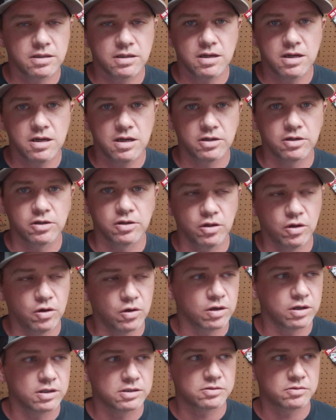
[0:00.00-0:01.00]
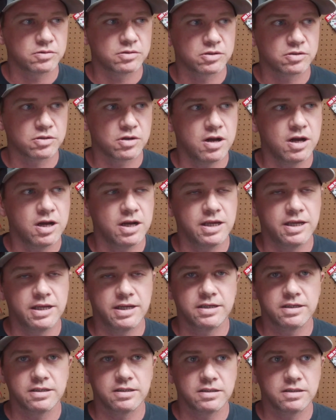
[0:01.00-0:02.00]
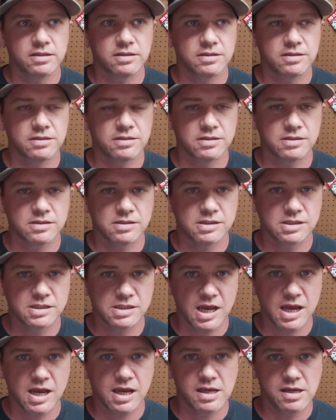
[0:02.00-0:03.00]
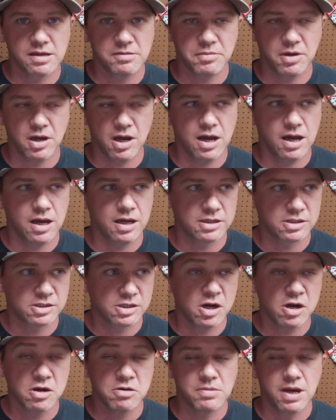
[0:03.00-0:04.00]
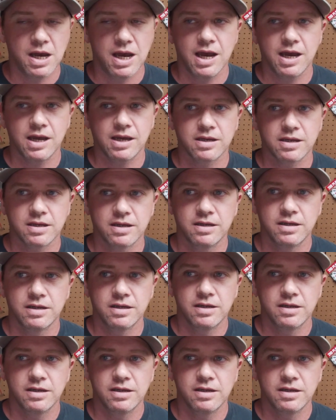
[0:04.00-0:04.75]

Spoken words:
Hunter Lawrence was running 2nd behind Tomac,